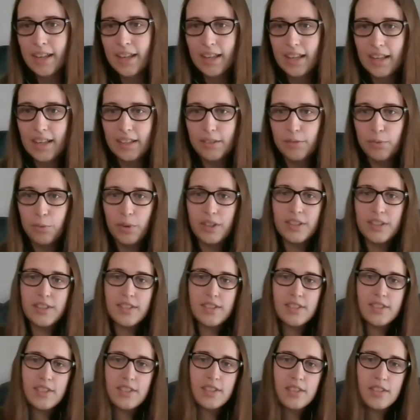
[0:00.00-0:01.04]
it
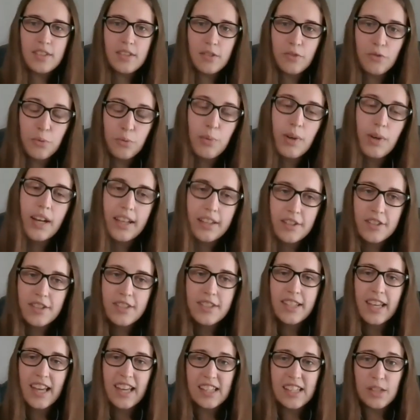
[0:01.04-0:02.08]
was, from what I
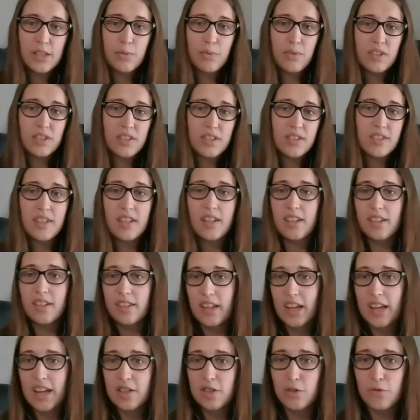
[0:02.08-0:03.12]
understand, it was
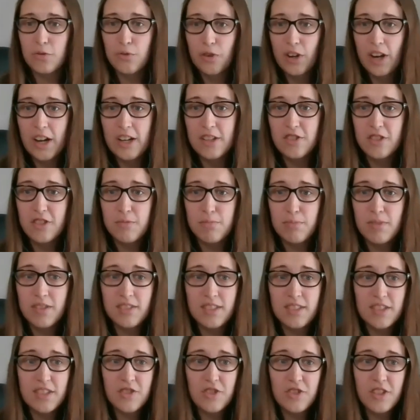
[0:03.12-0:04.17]
Nigel Farage's
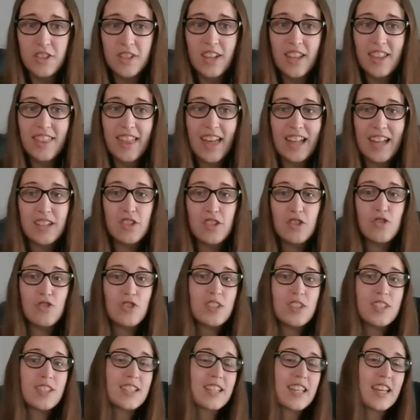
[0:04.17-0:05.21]
position that
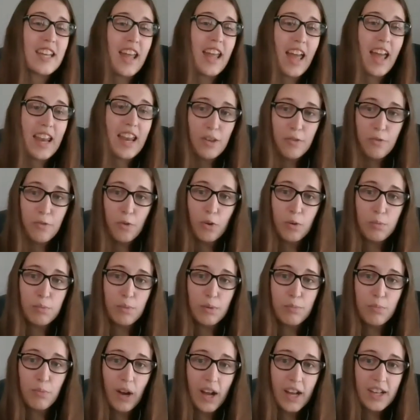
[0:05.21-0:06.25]
just get any form
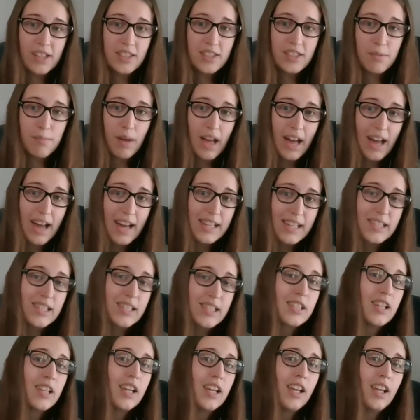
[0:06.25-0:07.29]
of Brexit
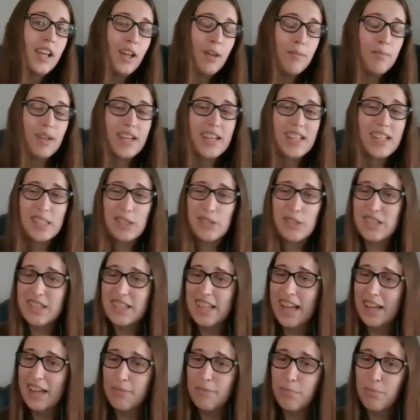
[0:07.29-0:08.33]
passed, because there was a
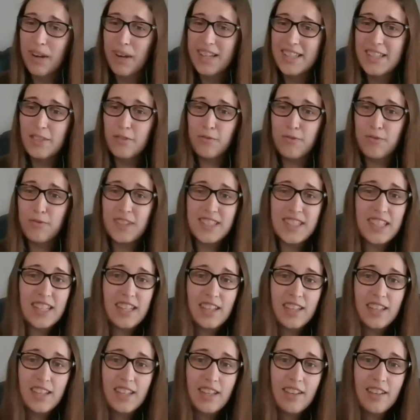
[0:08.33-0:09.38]
lot of Brexit
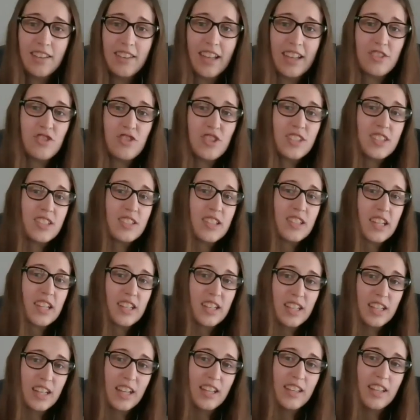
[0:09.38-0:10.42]
fatigue, that just get
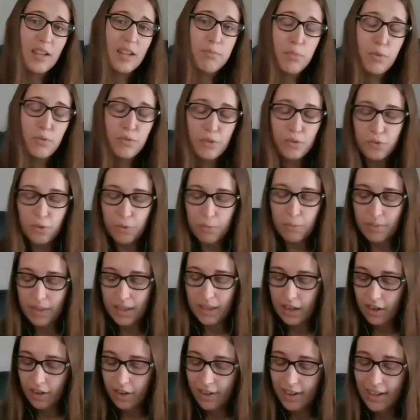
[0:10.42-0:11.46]
it and then move it from
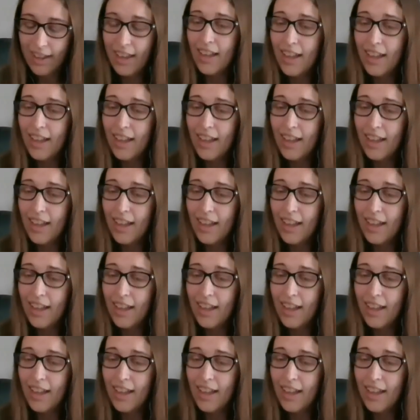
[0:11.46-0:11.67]
there.